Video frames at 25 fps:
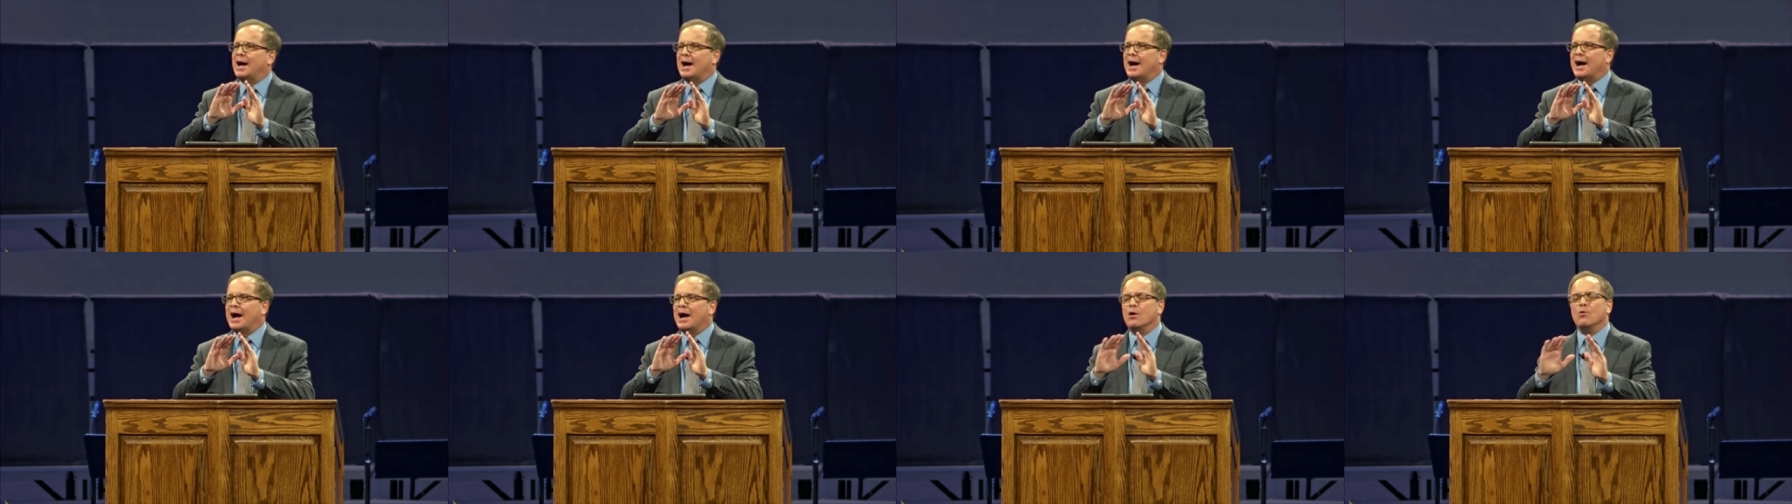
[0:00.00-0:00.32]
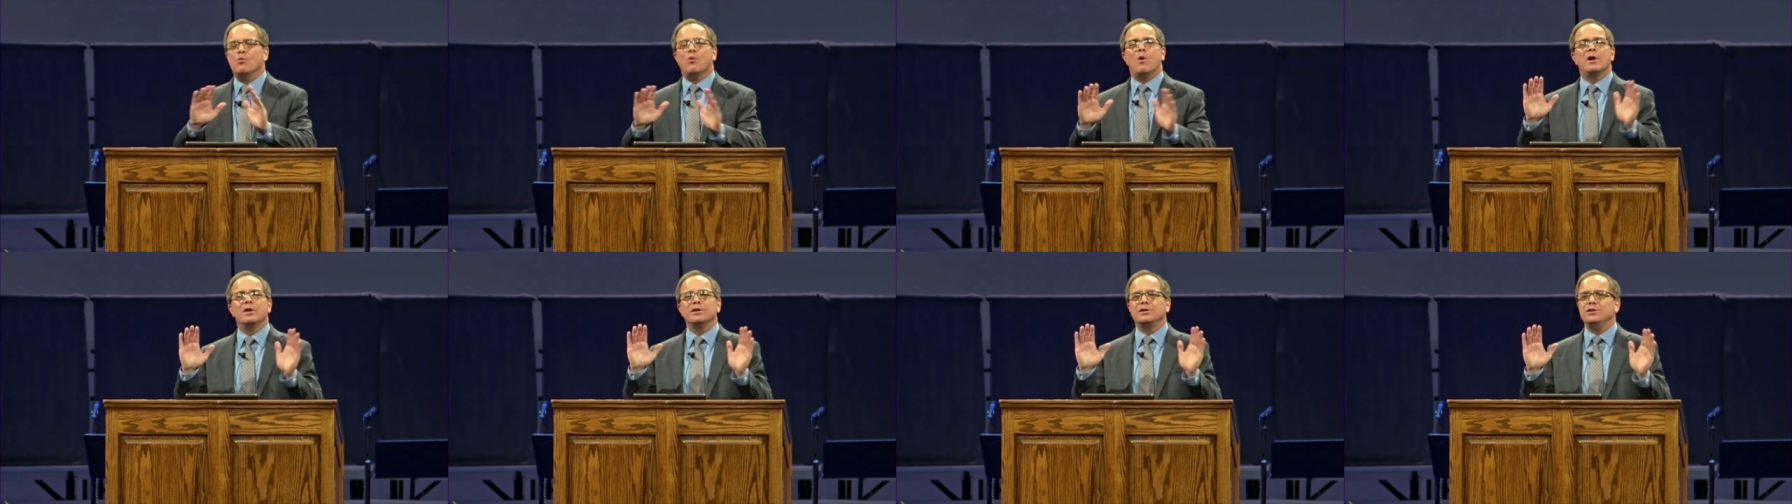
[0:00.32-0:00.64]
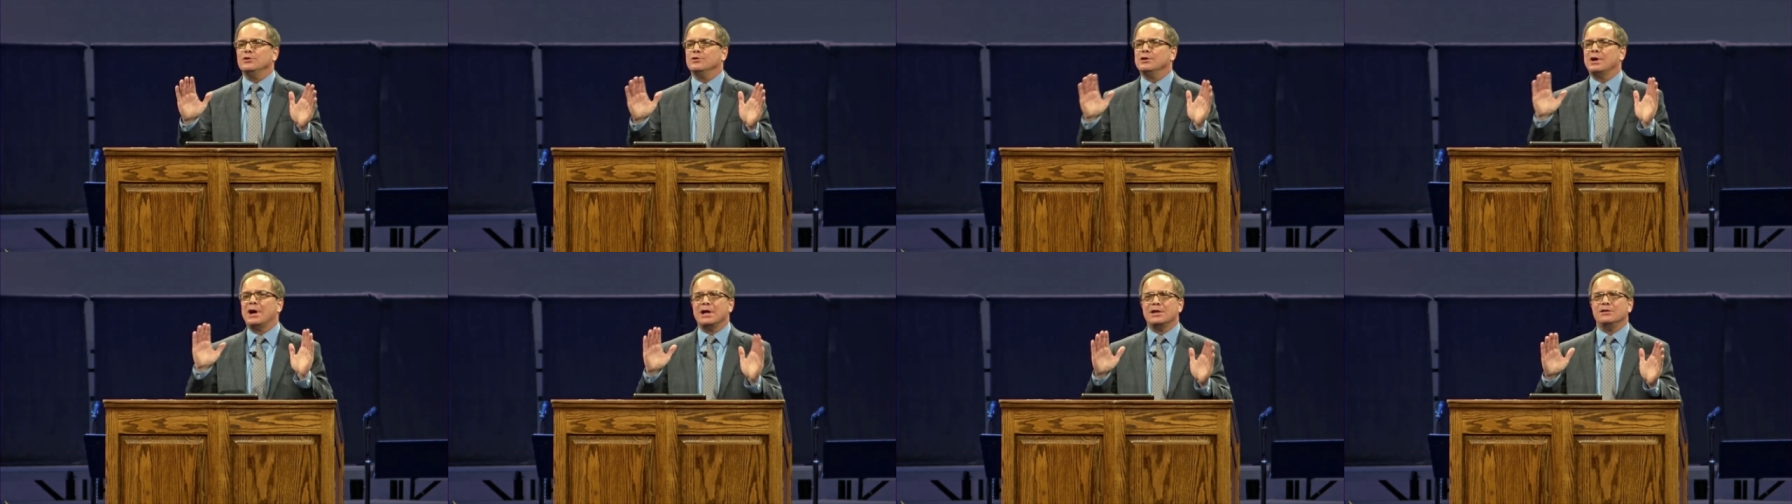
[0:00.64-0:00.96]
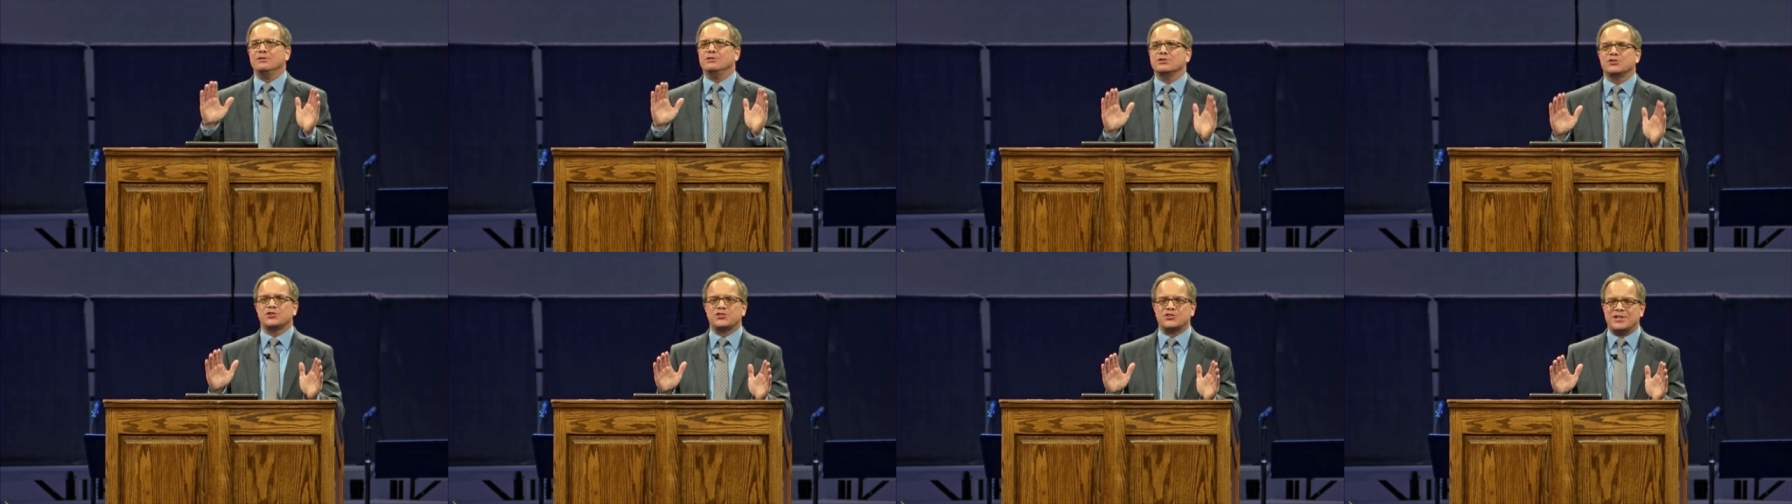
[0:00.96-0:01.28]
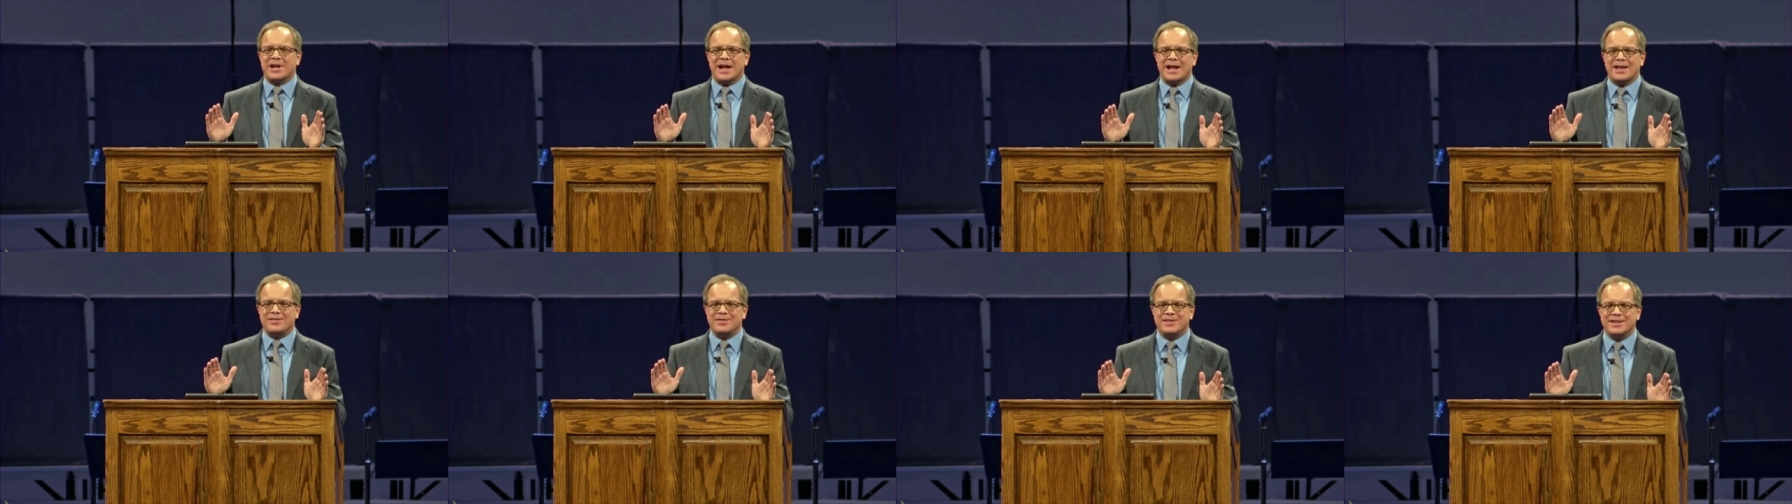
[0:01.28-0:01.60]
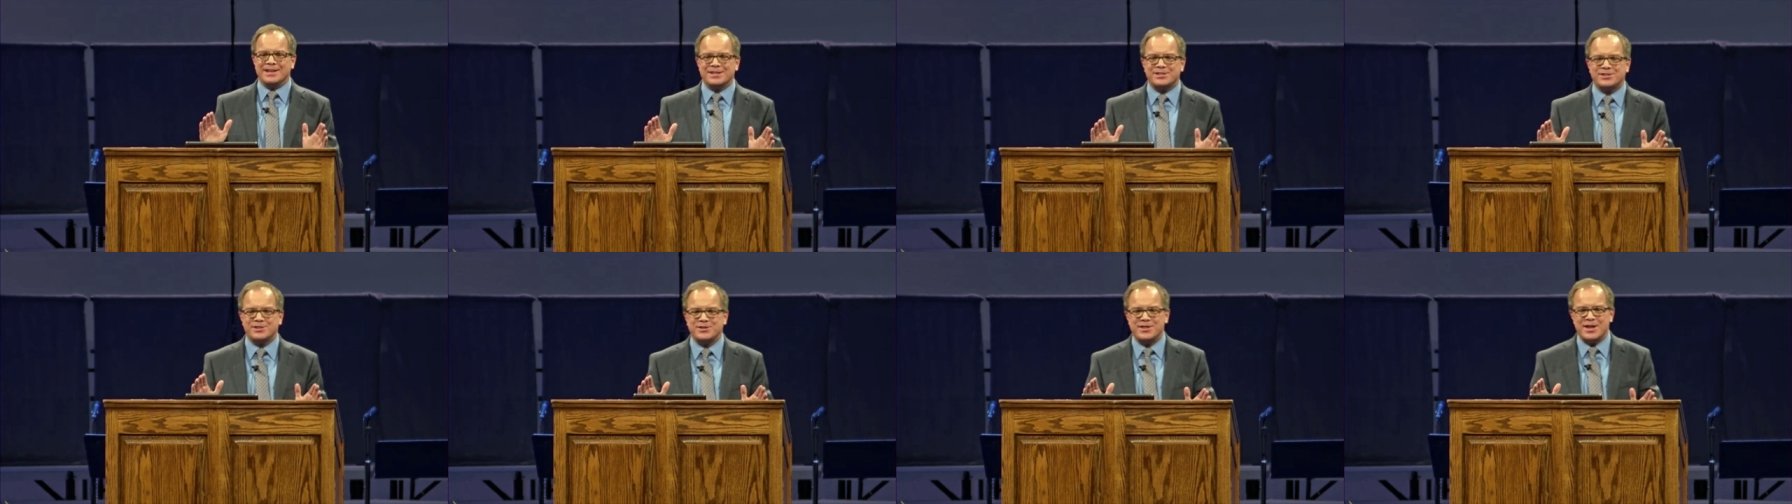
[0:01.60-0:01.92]
I want you to understand
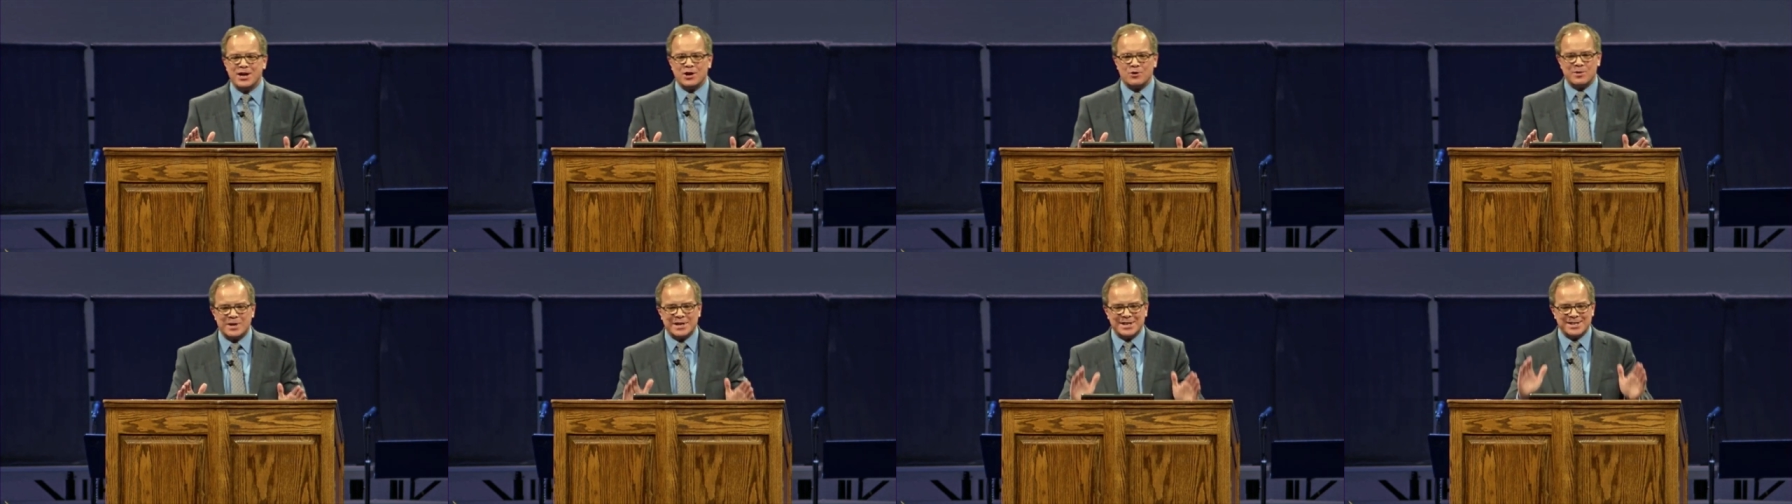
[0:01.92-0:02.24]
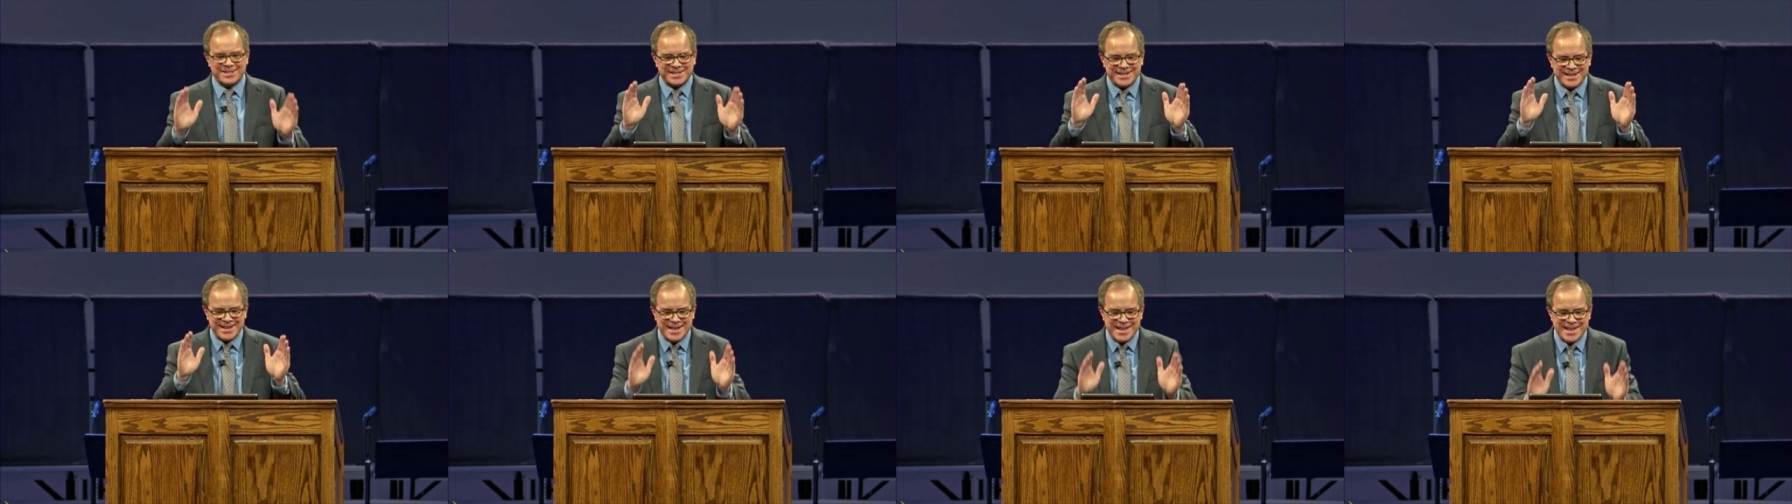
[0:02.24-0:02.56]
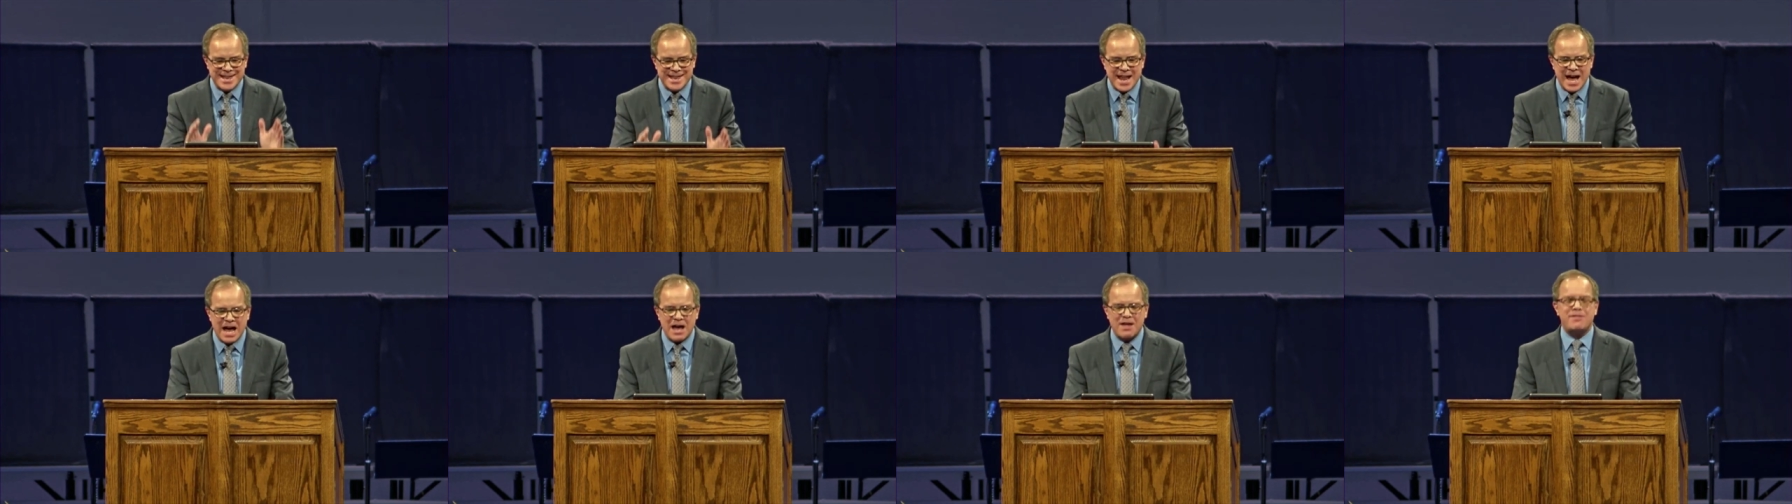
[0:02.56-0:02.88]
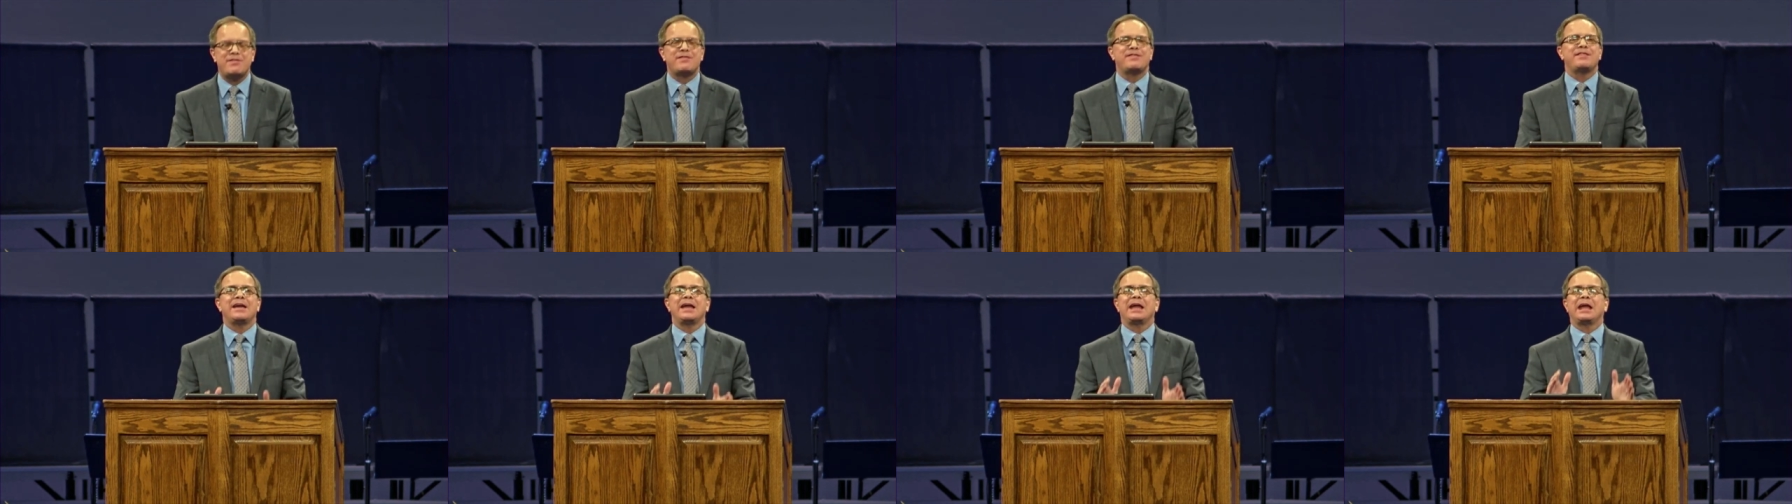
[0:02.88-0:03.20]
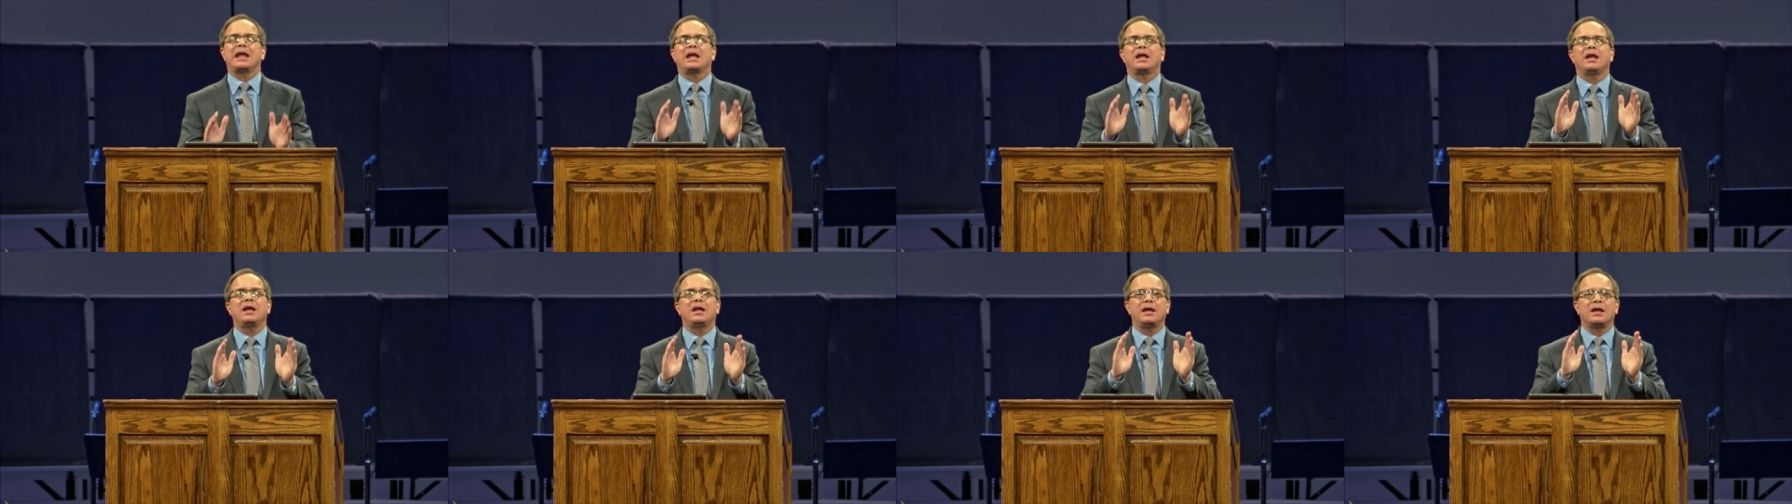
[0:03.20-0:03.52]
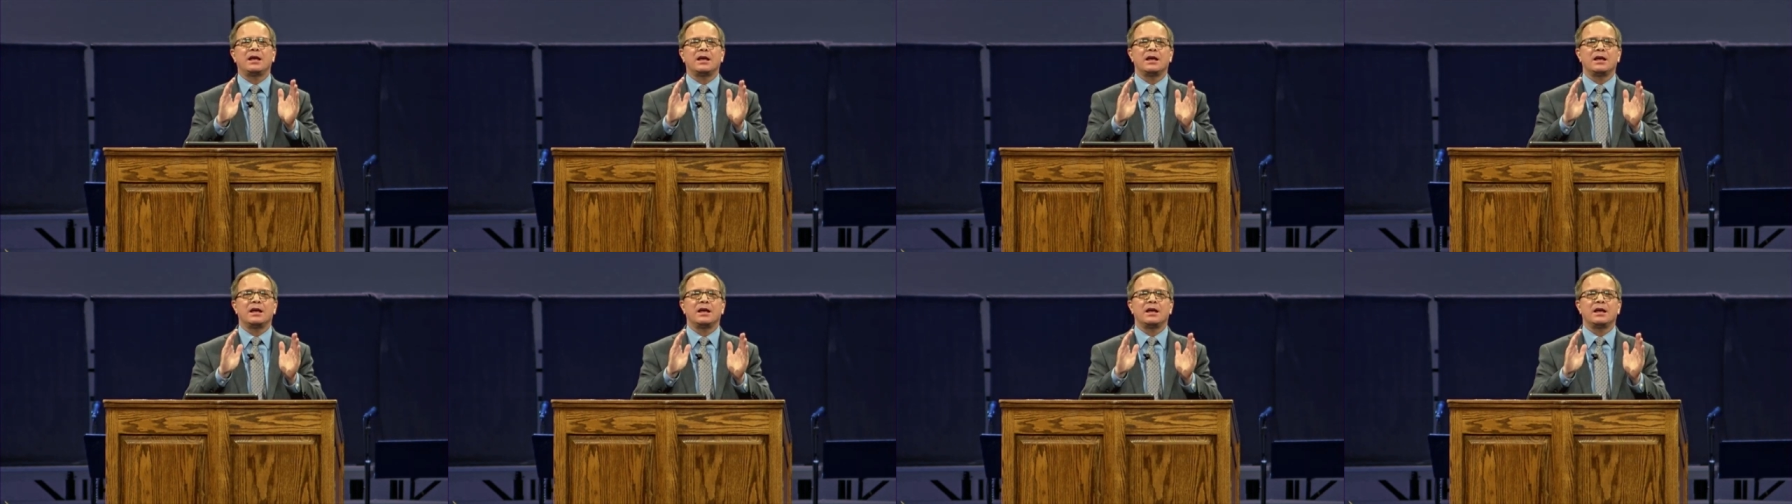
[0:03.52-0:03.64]
this there is nothing